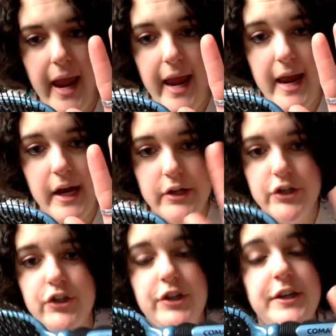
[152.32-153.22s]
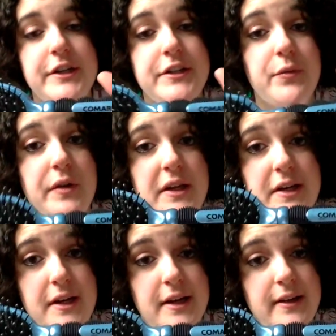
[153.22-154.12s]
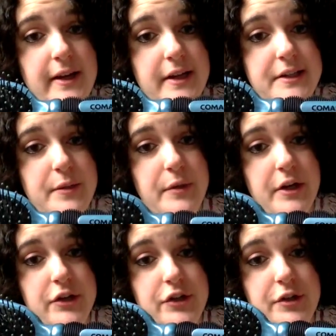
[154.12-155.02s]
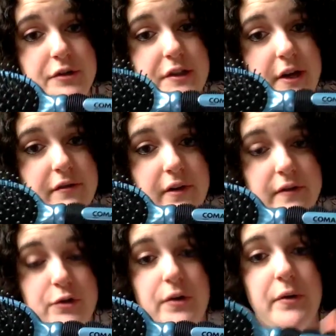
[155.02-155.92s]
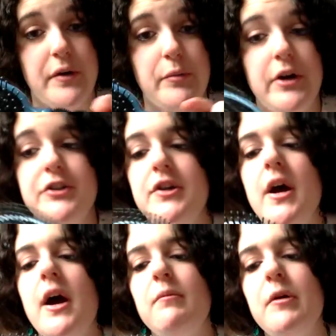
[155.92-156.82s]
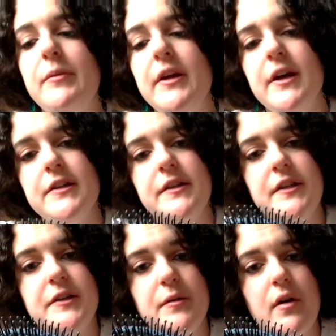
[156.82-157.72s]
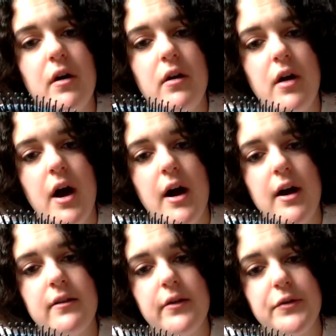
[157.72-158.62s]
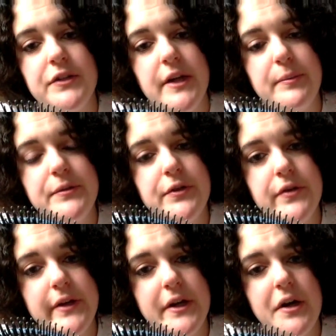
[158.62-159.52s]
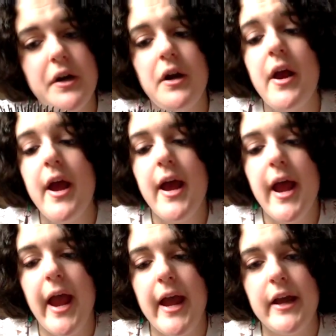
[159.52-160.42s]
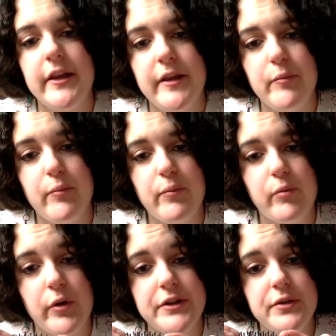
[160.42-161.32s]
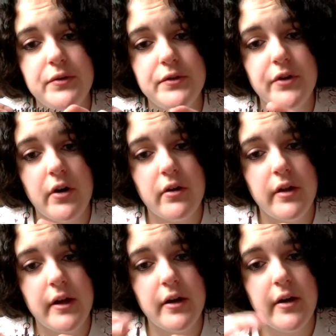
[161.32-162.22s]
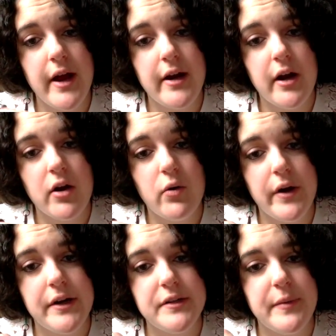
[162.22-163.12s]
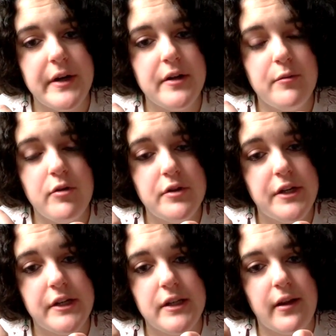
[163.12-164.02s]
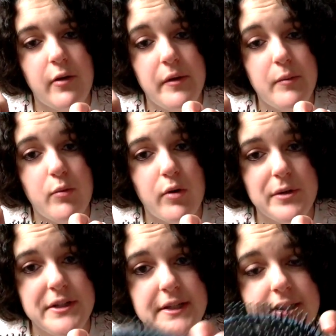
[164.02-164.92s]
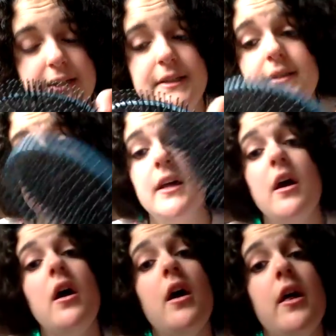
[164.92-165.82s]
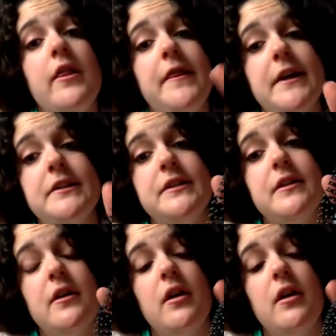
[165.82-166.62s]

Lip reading: and she doesn't really need it, like I said, because she uses that Forever 21 brush. But because these little tips are thicker and the bristles are thicker and not quite as bendable, it takes a little bit more resistance. This